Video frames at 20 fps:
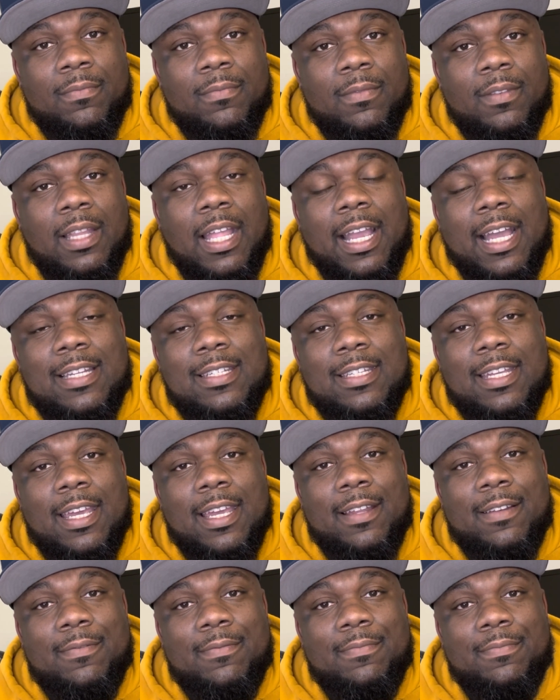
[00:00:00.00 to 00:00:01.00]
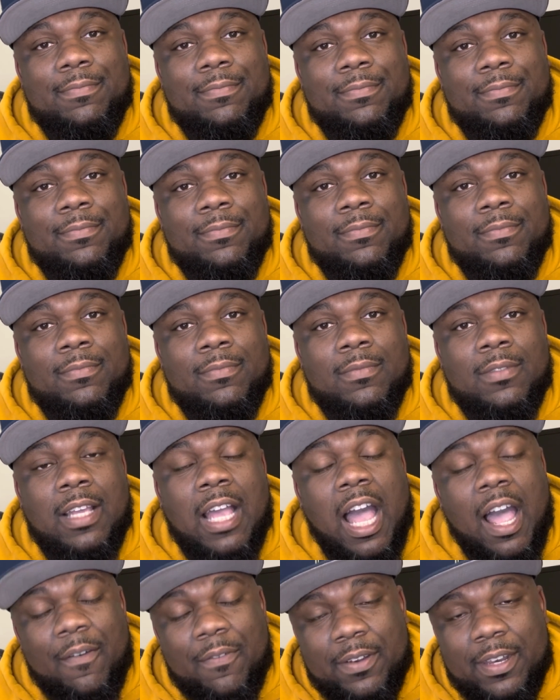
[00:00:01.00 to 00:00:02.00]
Like I said,
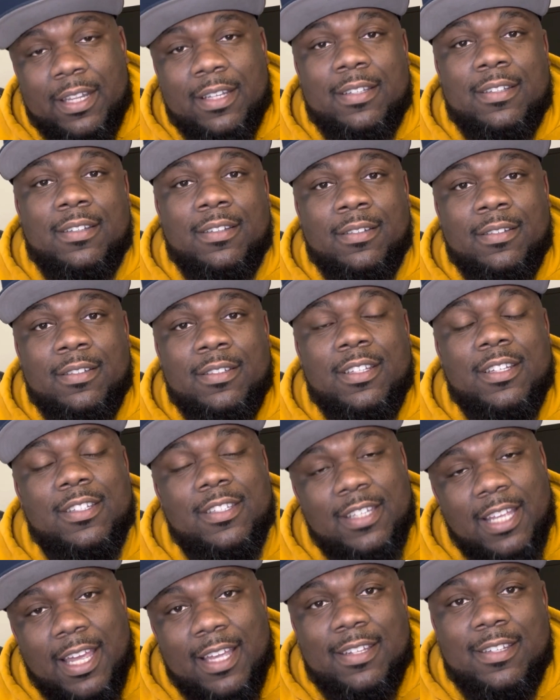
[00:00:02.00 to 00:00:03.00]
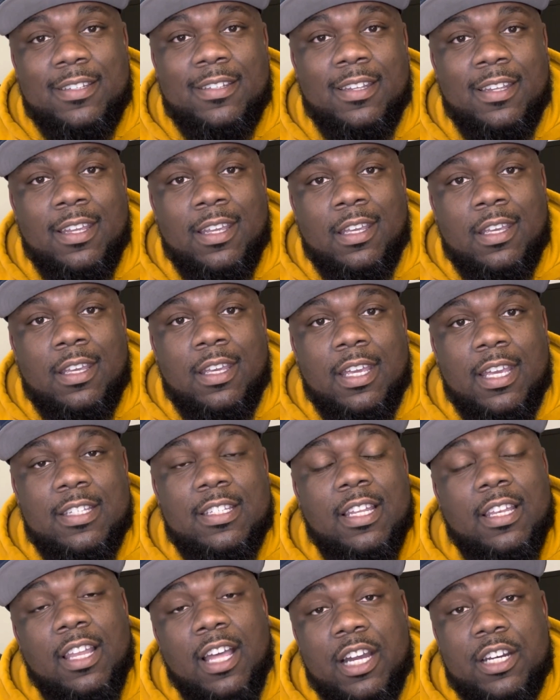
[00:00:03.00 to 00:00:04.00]
confidence, success is
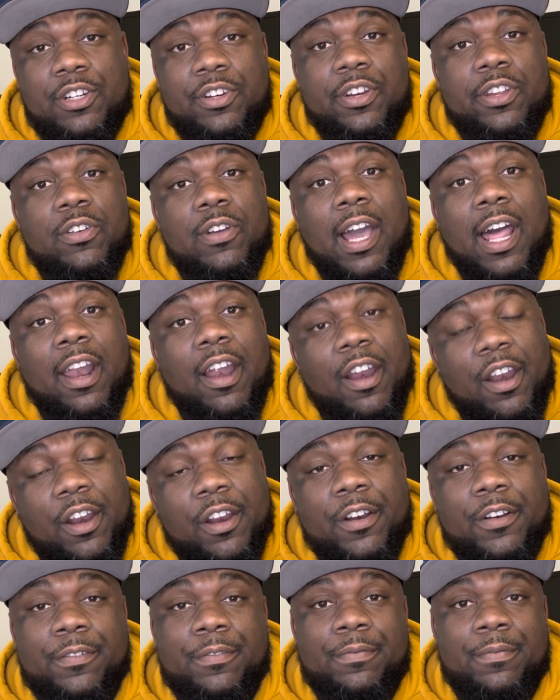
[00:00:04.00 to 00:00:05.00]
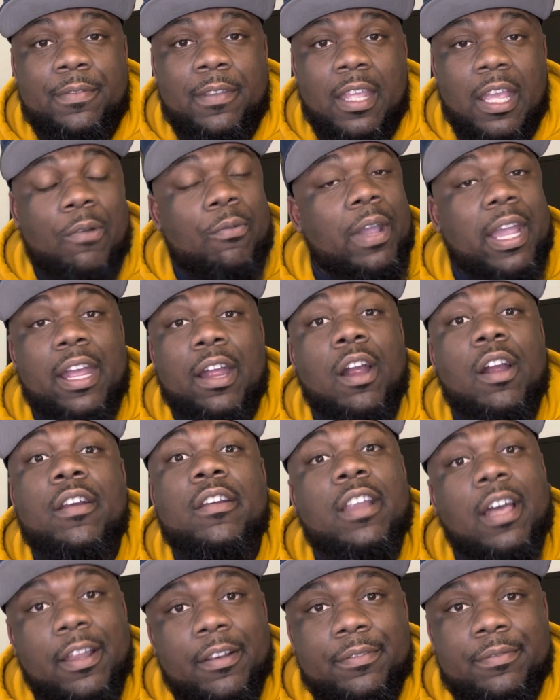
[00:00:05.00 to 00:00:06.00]
a luxury you gotta earn. And we ain't earned
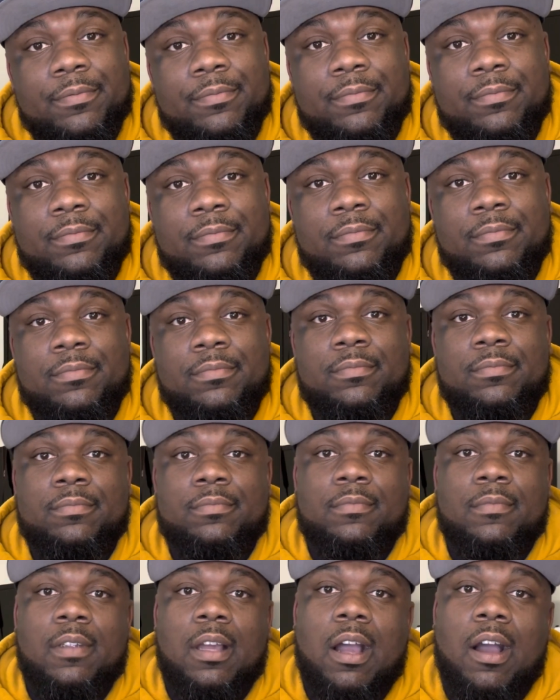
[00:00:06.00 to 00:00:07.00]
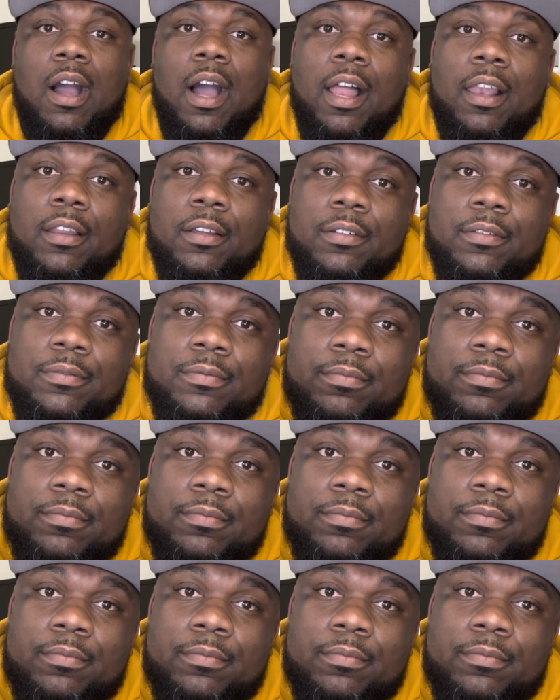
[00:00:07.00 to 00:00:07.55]
none. I'll holler.